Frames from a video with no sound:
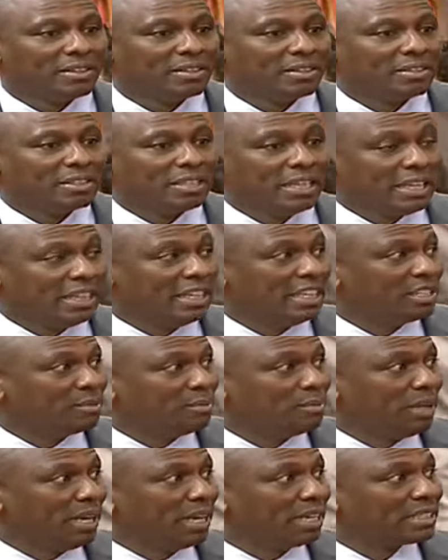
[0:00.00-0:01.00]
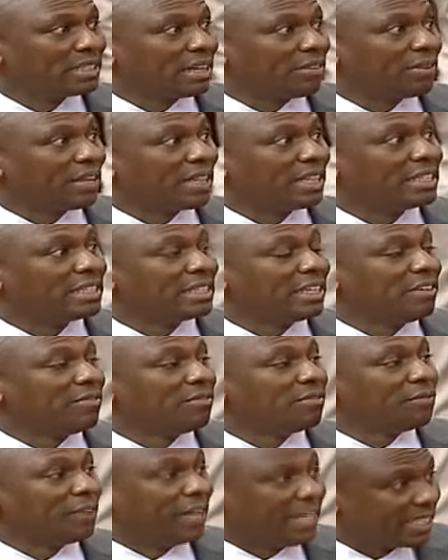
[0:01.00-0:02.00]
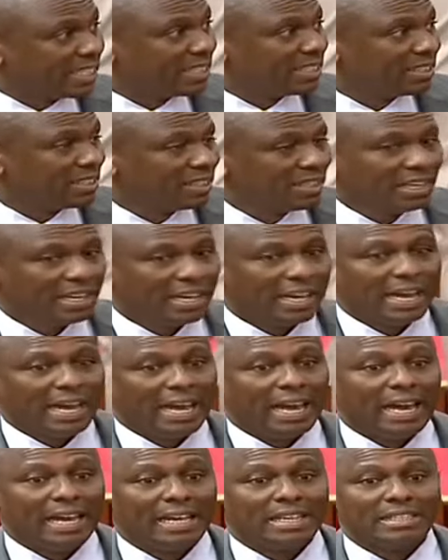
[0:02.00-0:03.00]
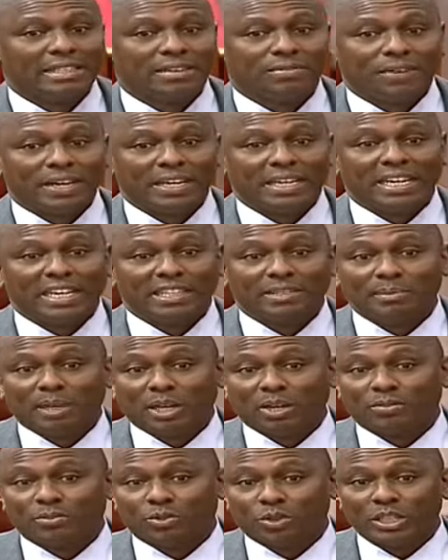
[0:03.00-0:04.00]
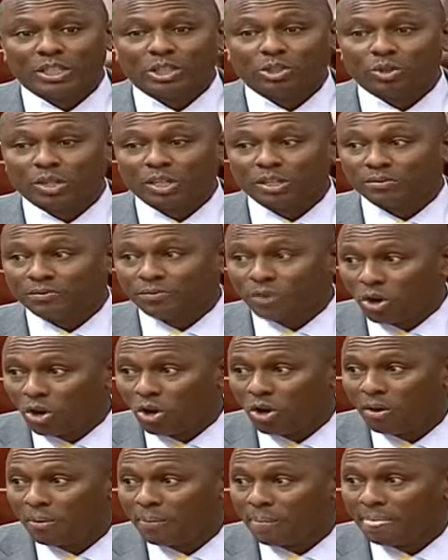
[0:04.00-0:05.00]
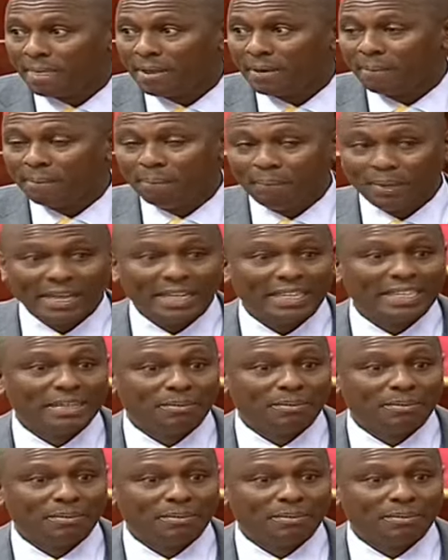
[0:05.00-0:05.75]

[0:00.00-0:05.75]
see this bill suffer the same fate as the finance bill of 2024, being